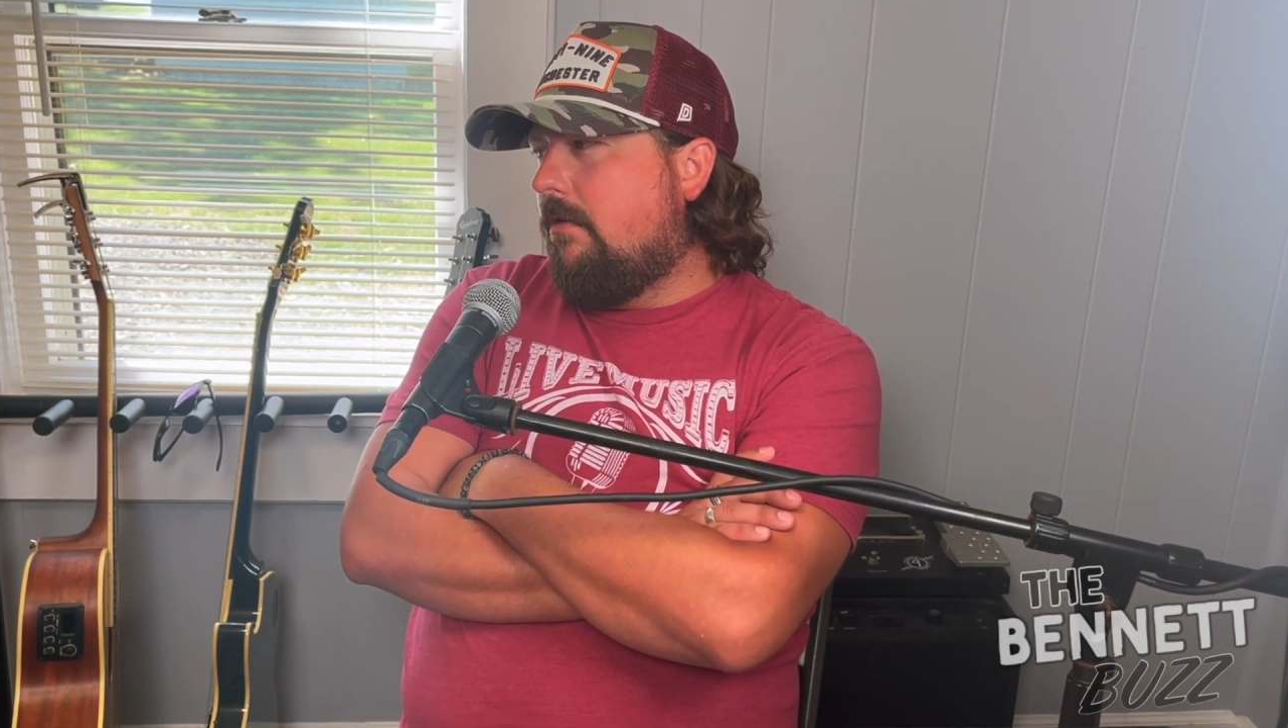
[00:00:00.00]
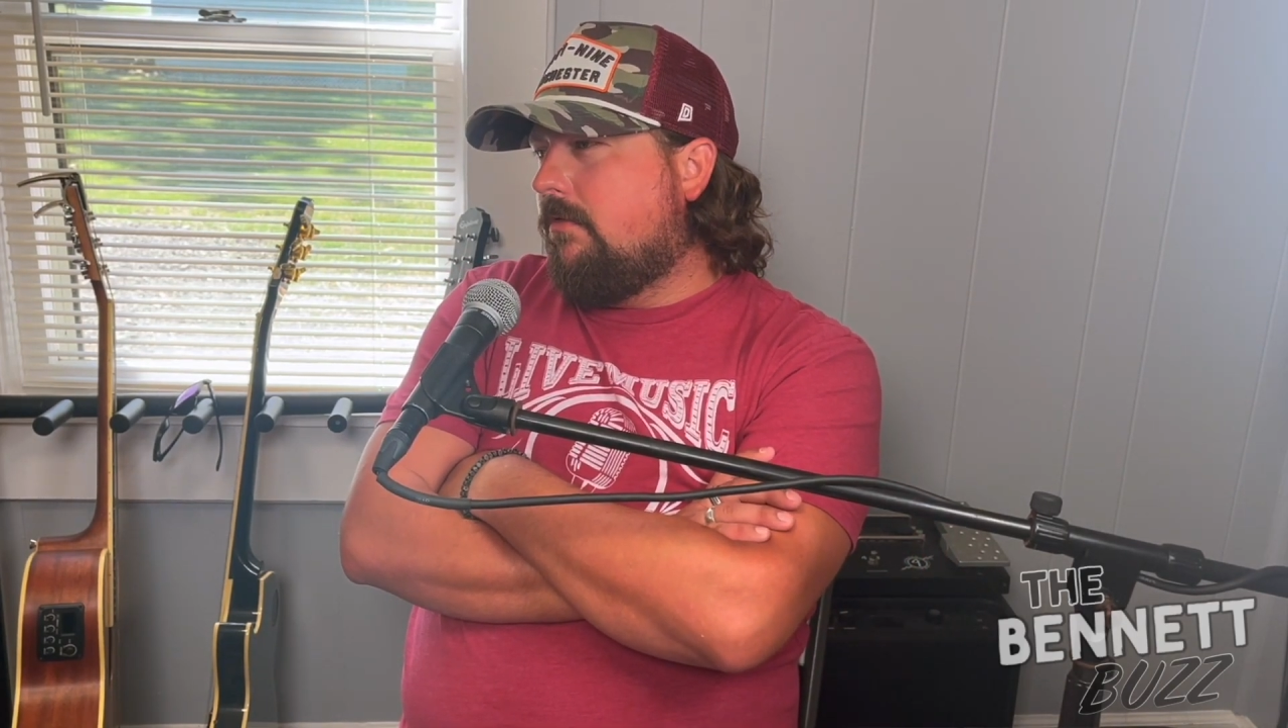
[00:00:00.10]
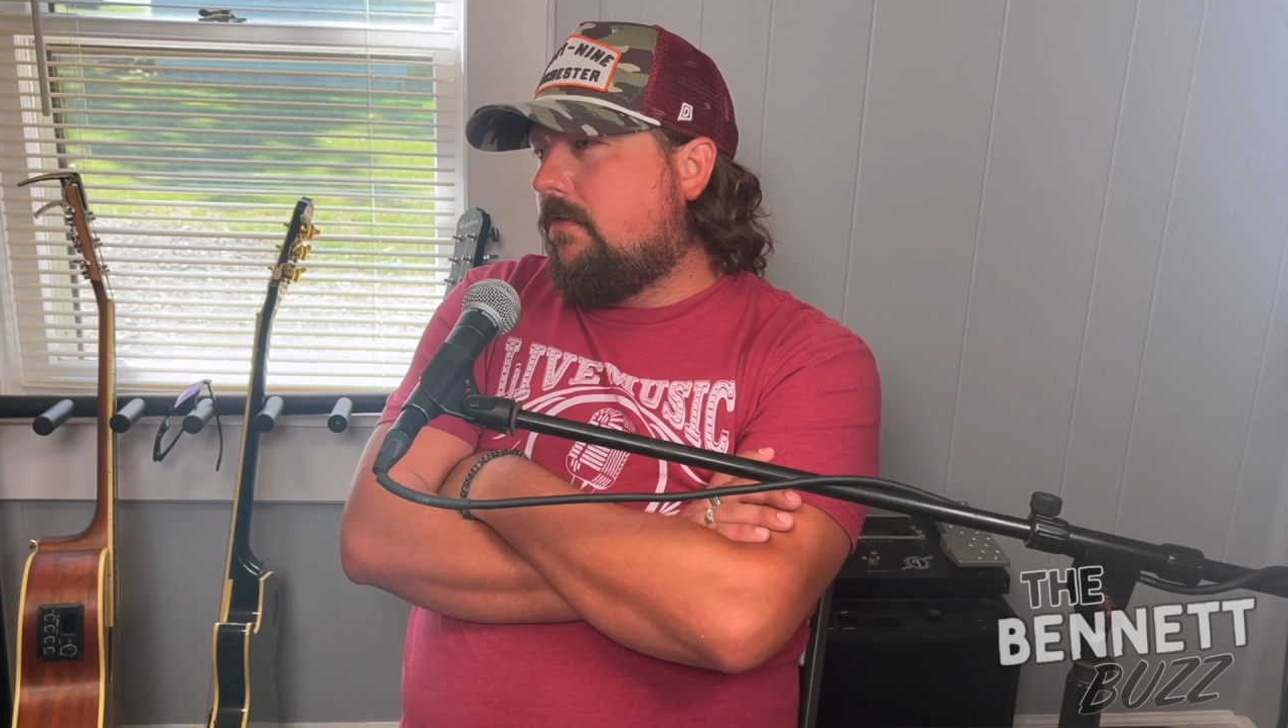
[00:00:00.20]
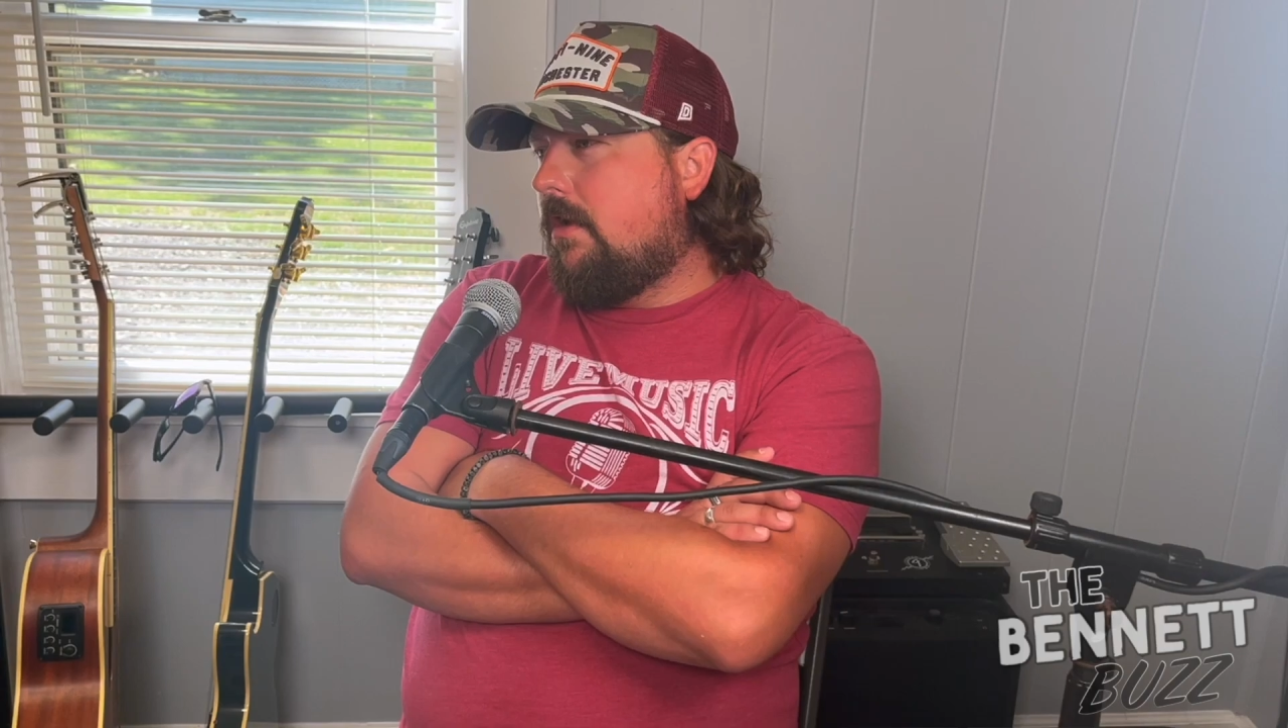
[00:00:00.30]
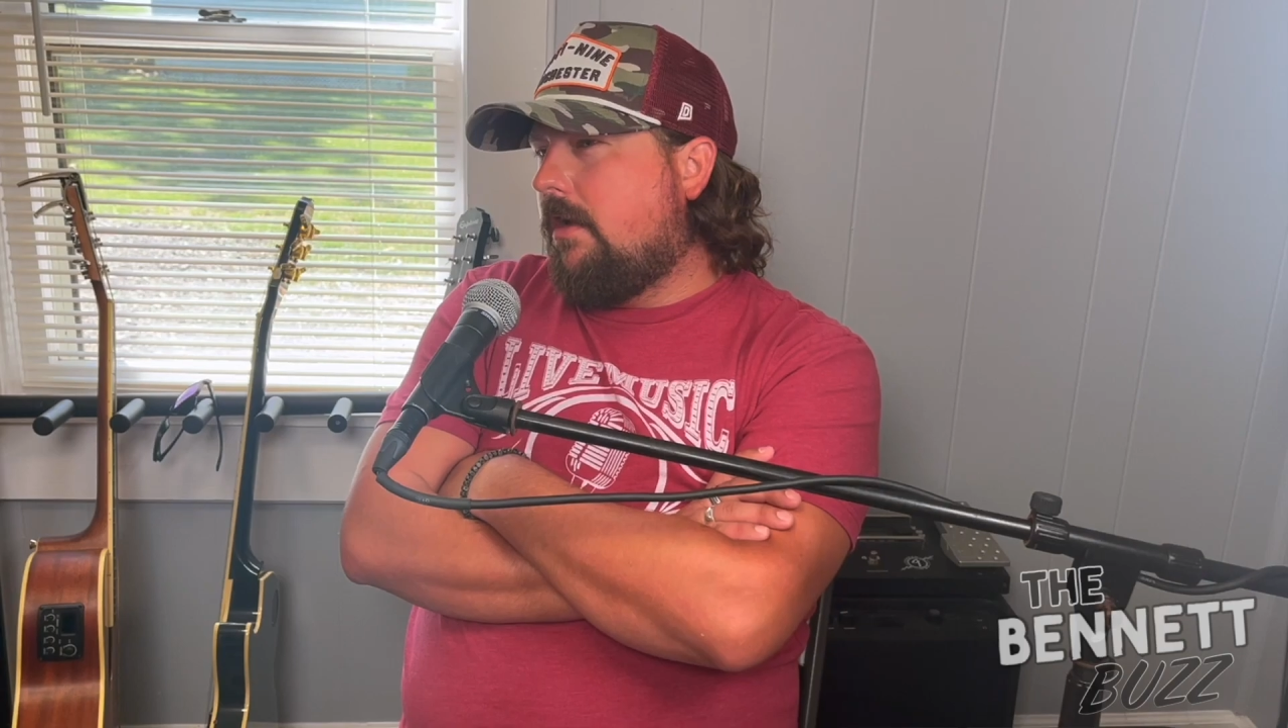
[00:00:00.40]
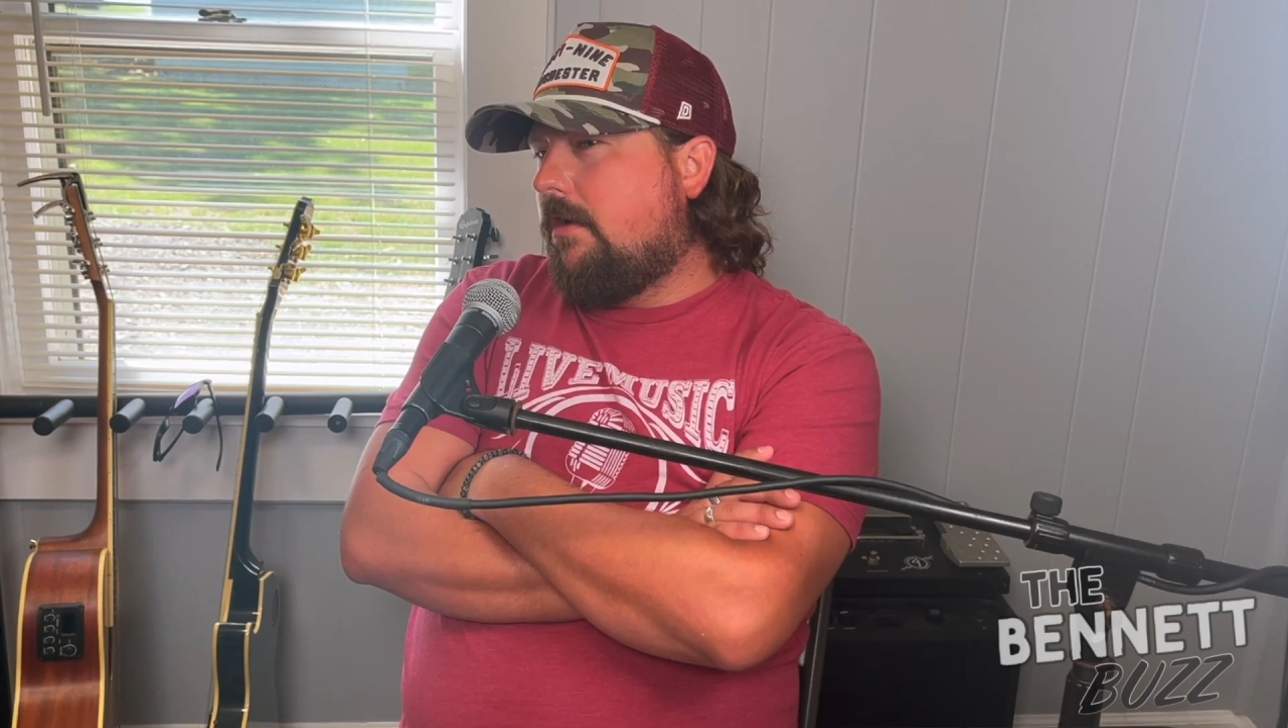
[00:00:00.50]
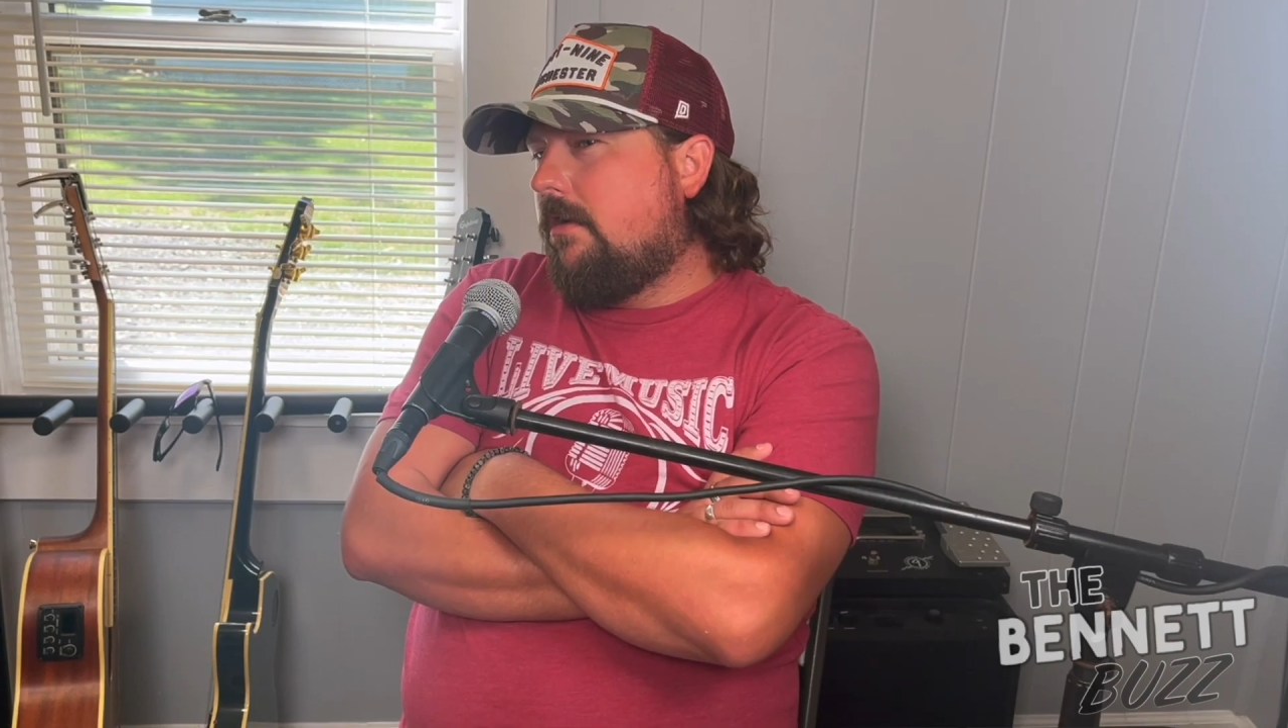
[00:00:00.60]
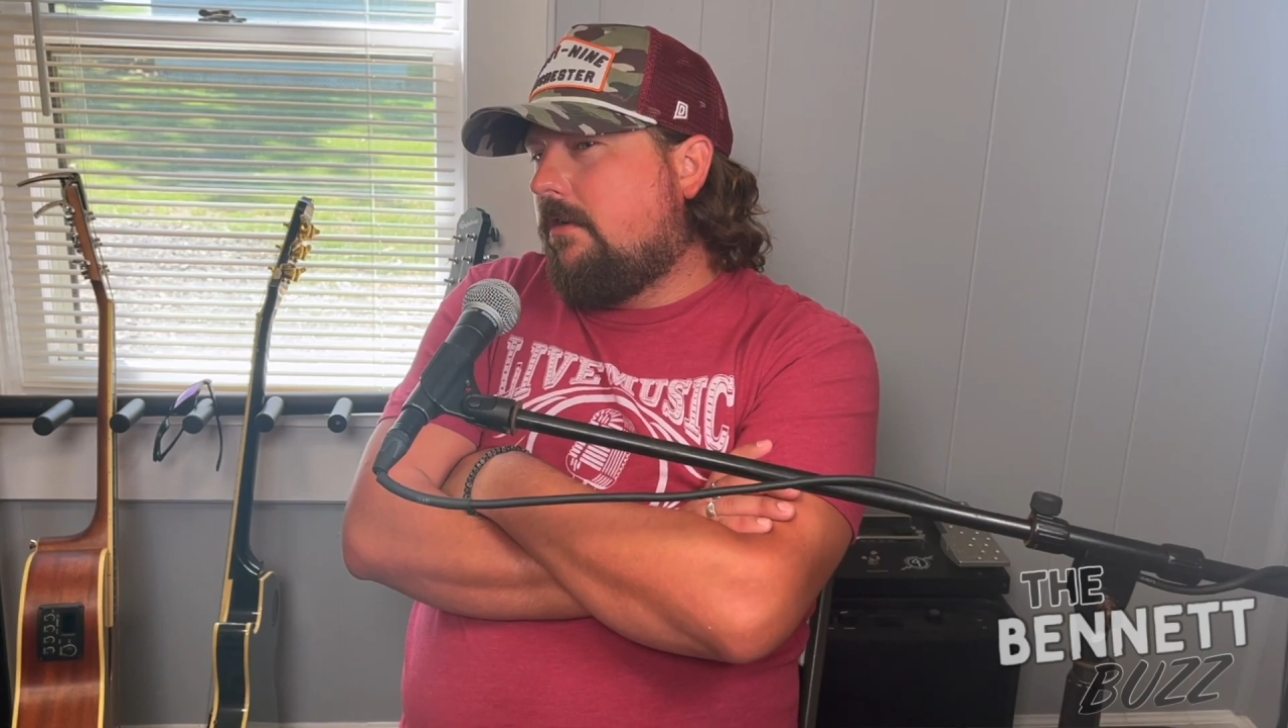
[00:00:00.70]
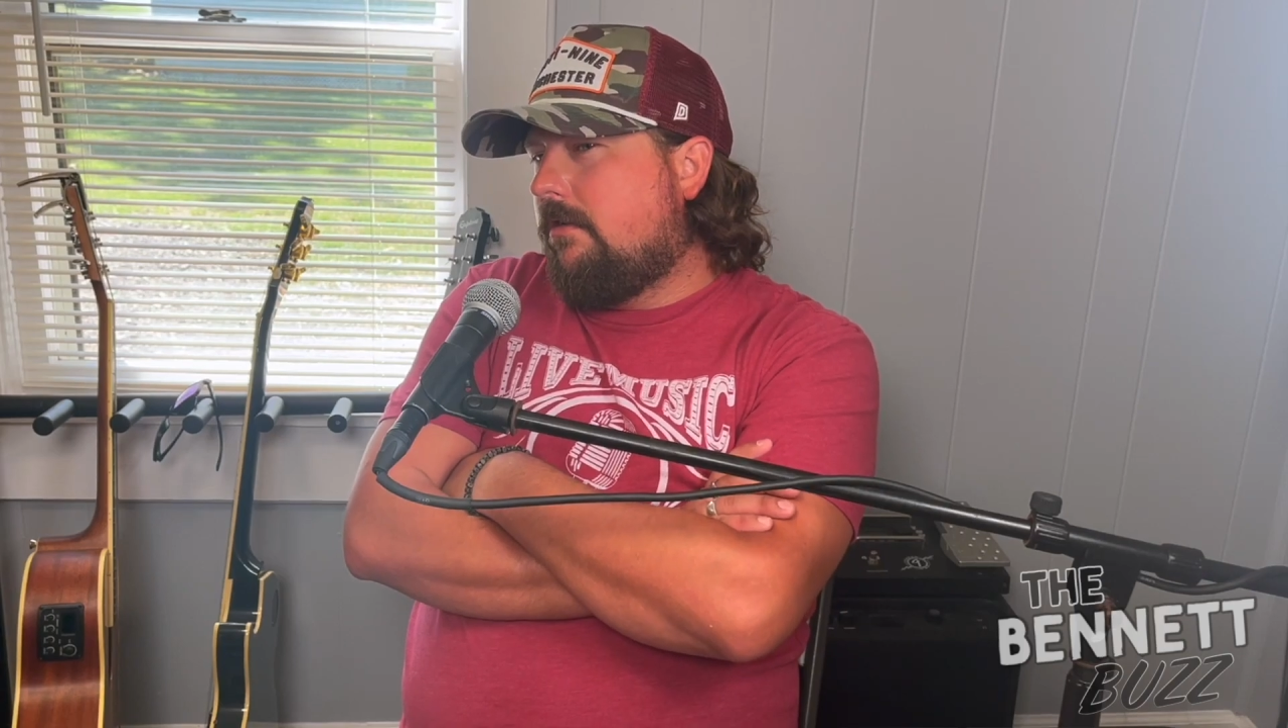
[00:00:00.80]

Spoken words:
was like,